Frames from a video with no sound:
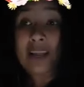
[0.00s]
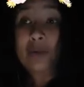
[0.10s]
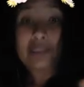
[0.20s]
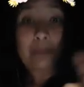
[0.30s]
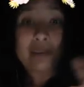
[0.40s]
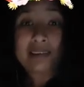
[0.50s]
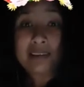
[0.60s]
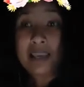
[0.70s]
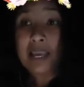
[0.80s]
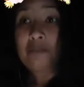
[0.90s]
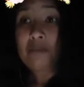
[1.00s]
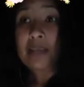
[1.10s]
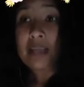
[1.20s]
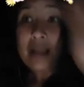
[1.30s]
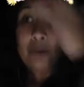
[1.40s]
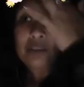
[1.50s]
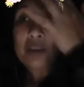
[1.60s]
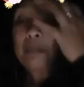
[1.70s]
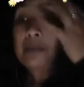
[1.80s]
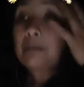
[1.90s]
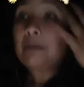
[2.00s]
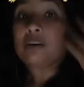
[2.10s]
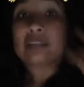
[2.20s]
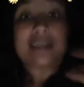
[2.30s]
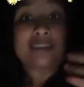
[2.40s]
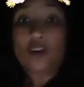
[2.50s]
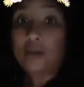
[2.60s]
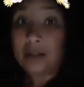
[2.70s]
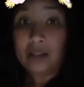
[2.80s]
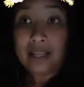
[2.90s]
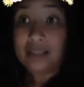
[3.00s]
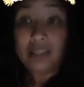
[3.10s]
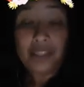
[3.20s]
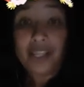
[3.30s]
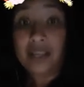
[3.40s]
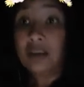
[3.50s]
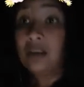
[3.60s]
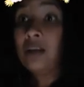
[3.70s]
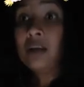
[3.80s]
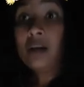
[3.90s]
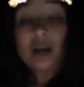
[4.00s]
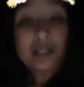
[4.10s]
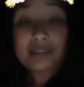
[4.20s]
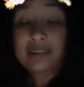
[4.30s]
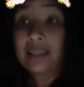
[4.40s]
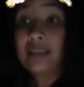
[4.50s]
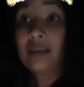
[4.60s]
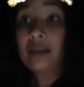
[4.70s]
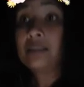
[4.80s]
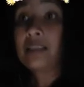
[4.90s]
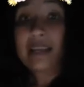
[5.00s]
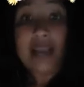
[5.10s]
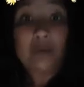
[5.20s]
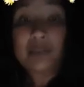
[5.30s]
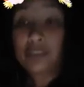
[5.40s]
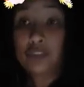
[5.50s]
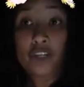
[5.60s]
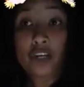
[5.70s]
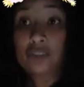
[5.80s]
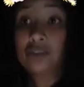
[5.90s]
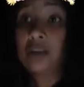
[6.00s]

was a piece of cake for me. I was up and about like normal, like nothing, honestly, the day I was discharged.